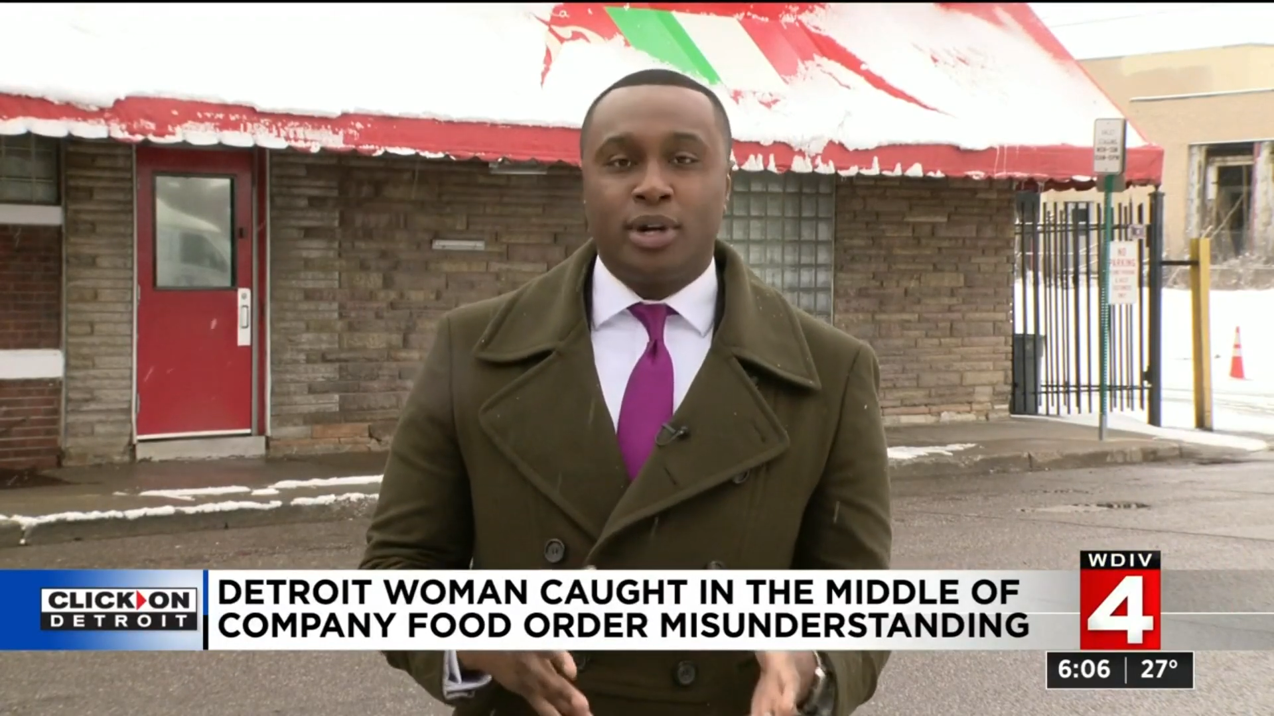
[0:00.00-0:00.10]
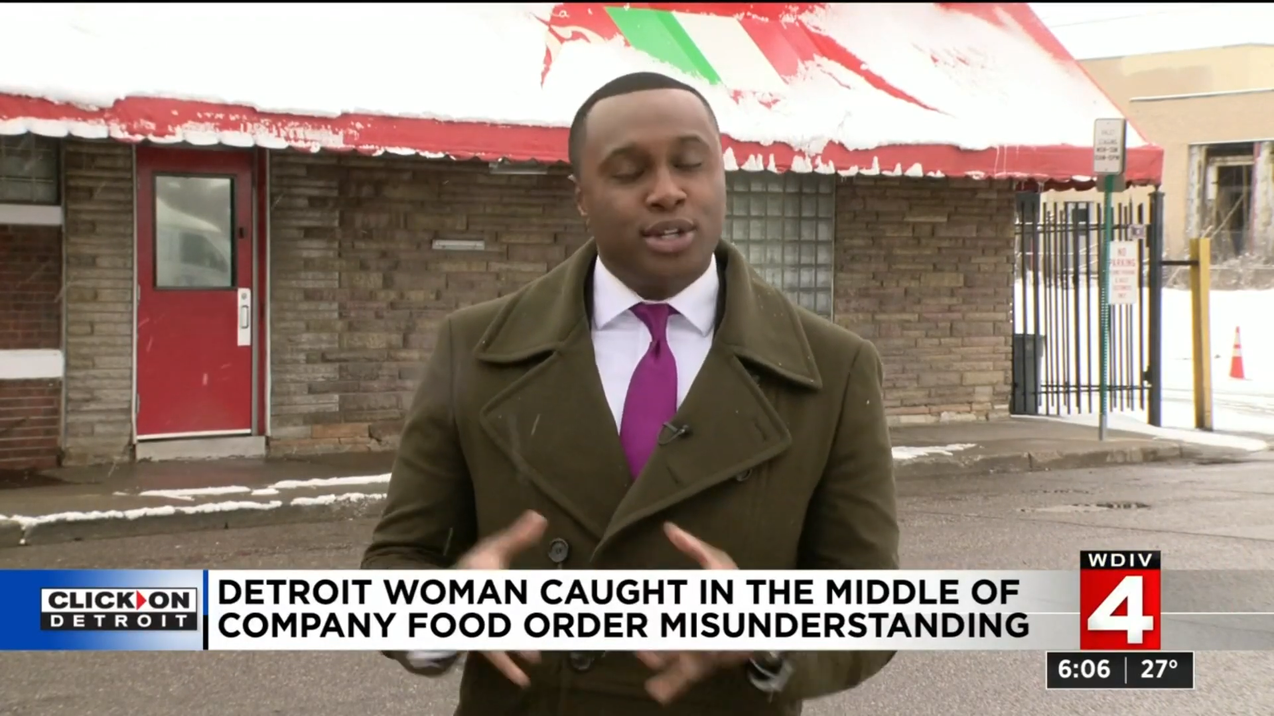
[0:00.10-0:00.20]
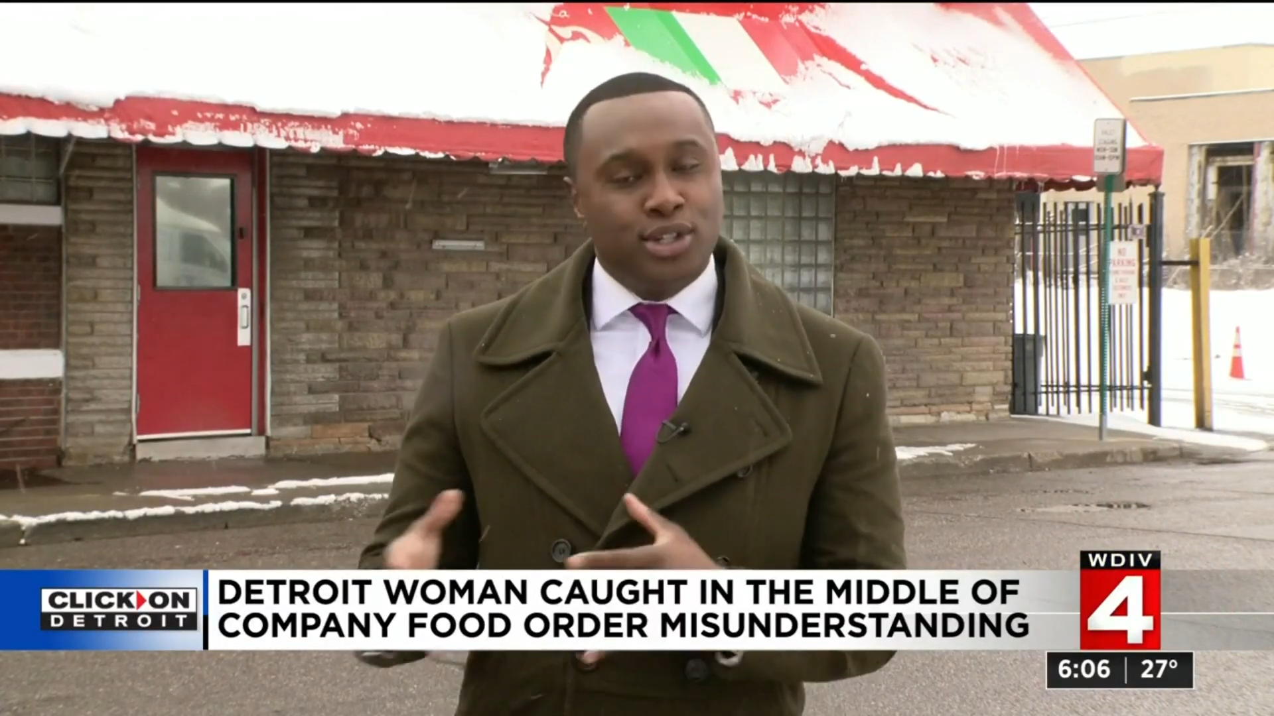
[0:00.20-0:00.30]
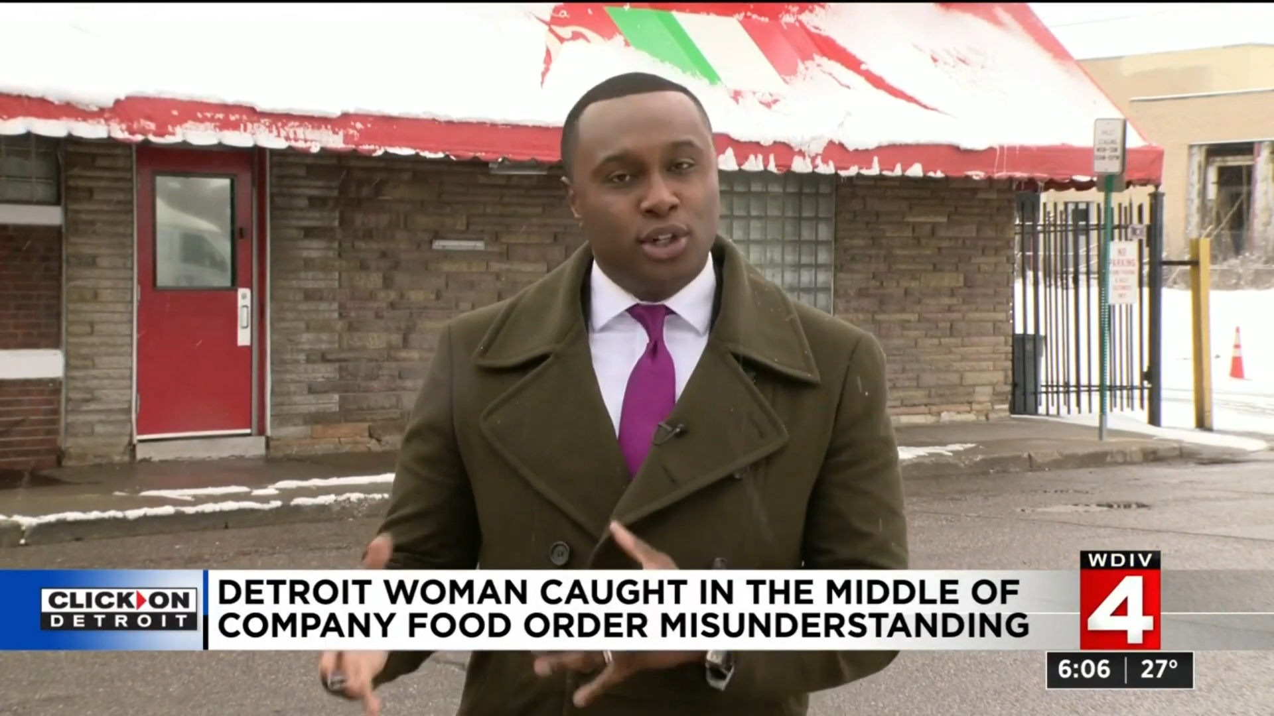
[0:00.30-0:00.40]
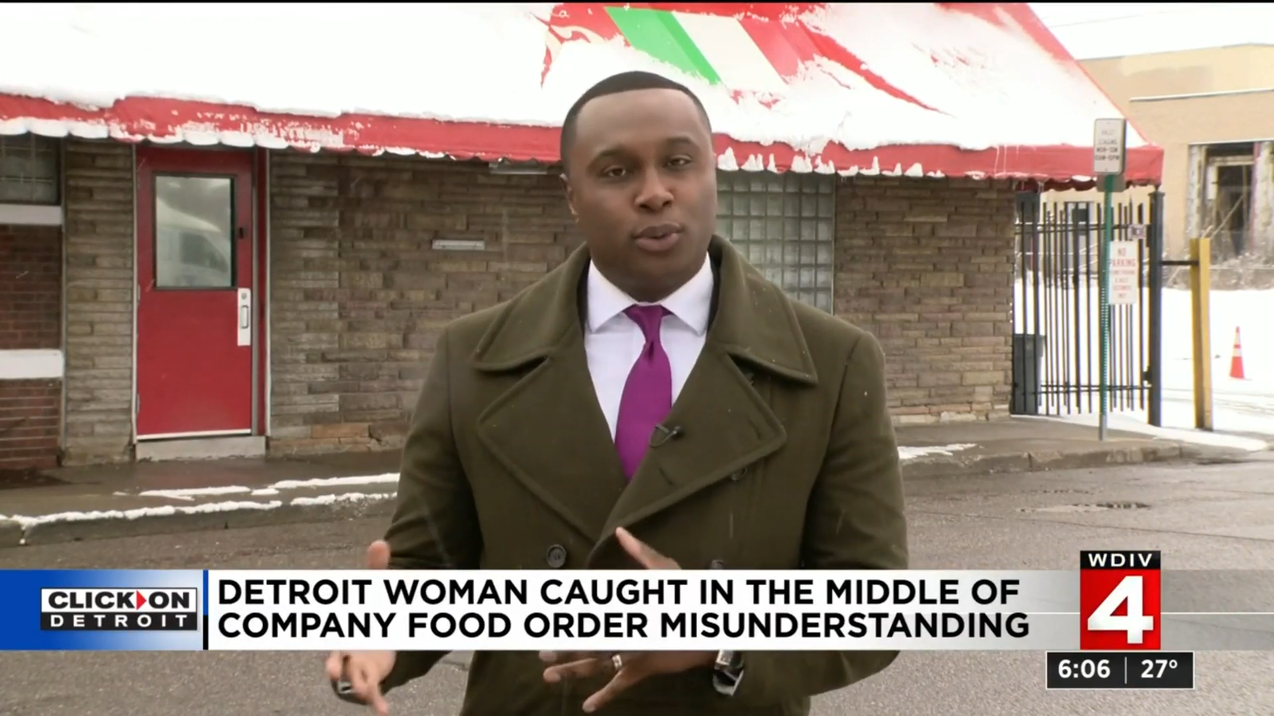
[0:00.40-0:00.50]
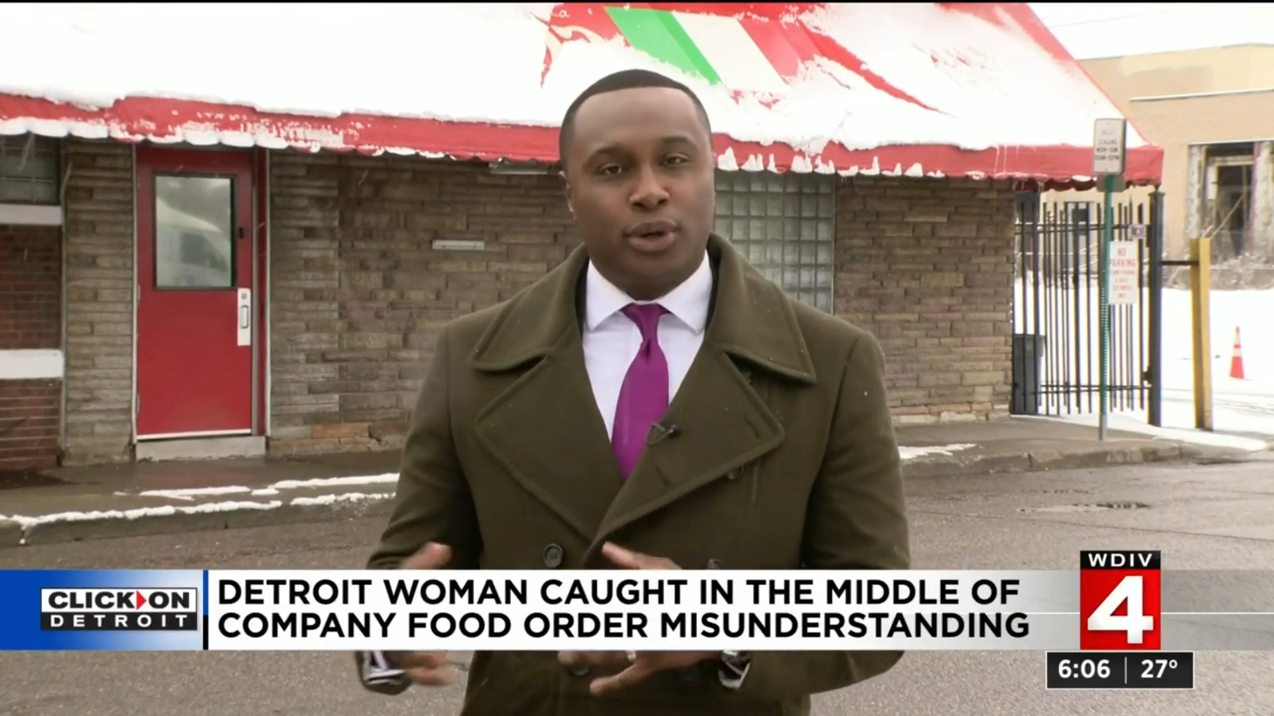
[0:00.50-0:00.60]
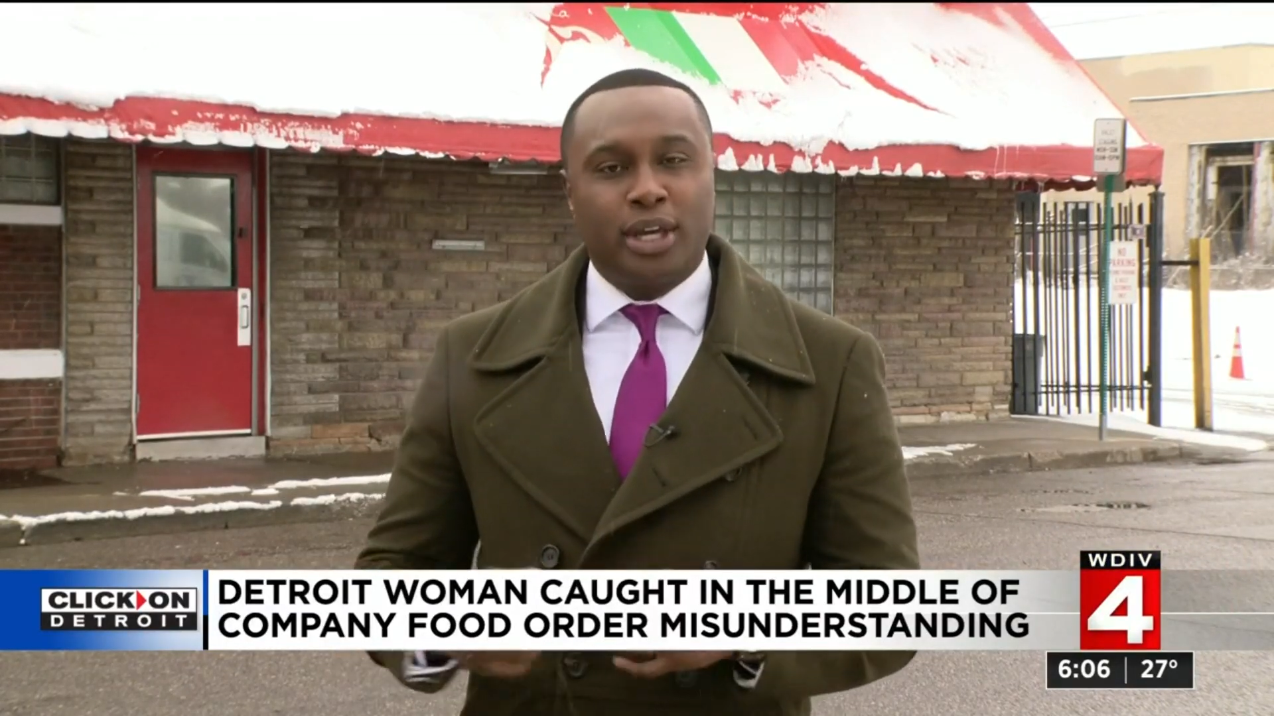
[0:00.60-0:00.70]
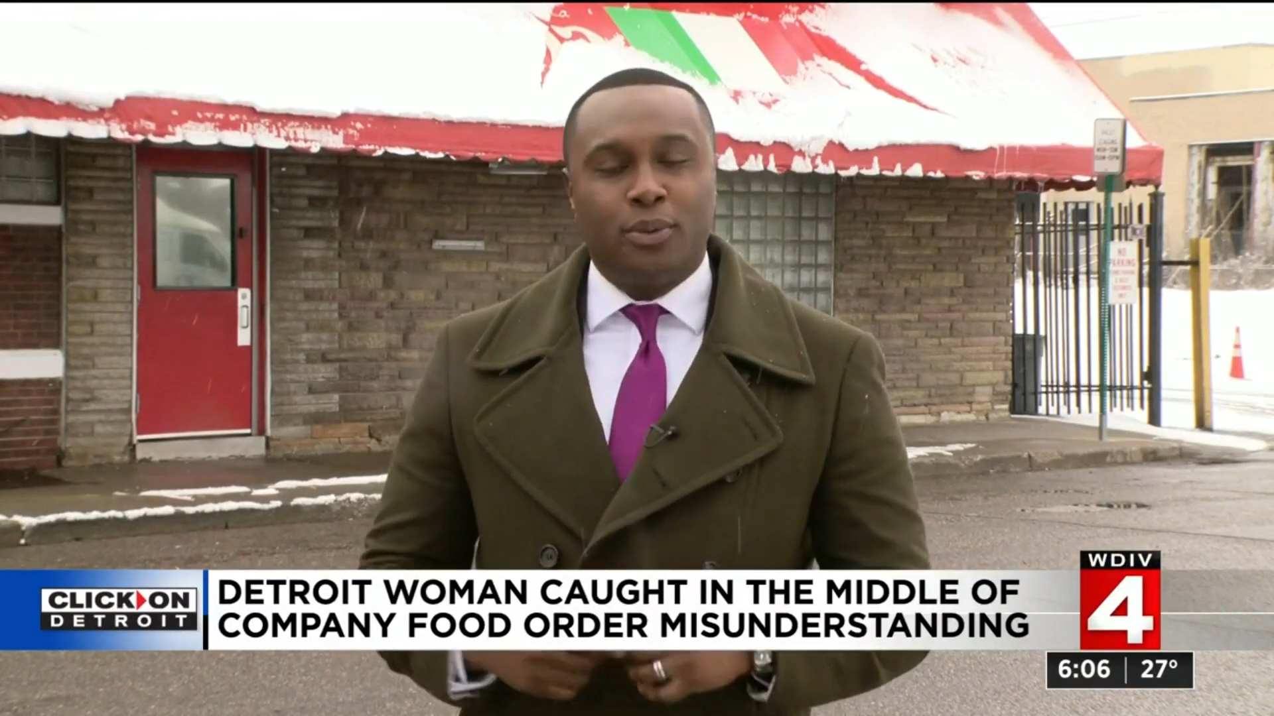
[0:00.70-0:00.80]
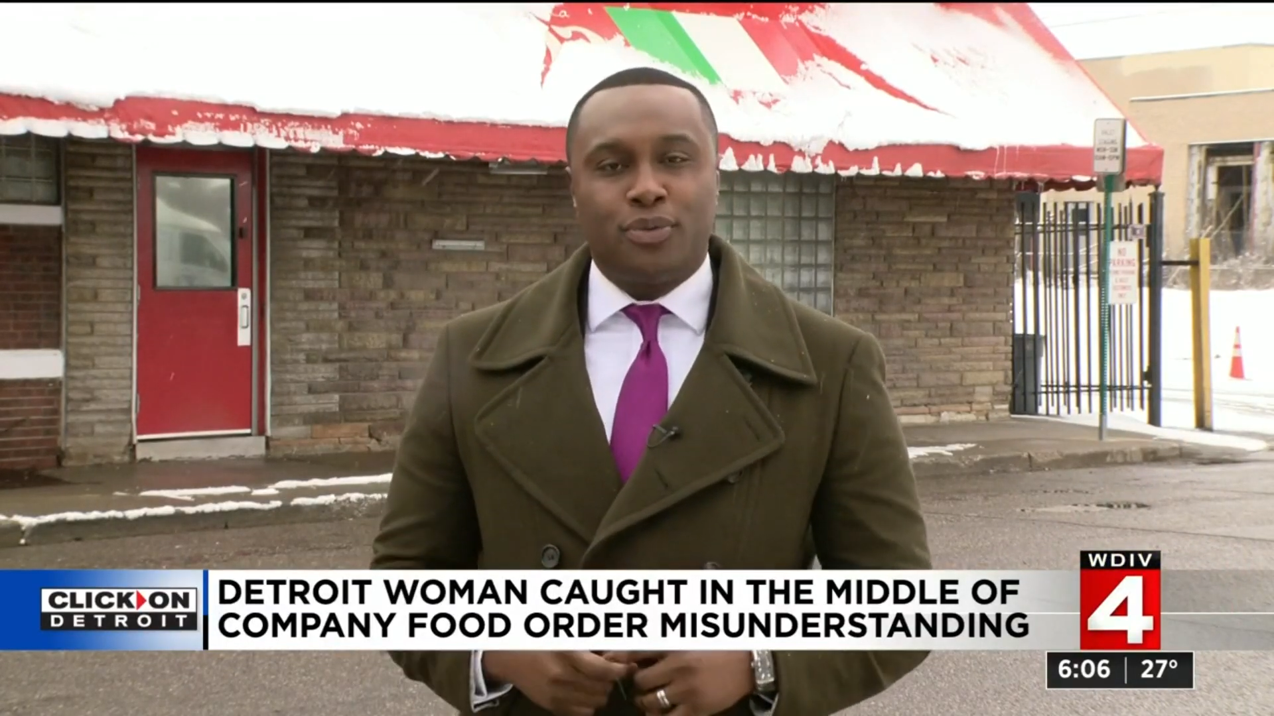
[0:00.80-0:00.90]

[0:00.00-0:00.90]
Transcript: is still working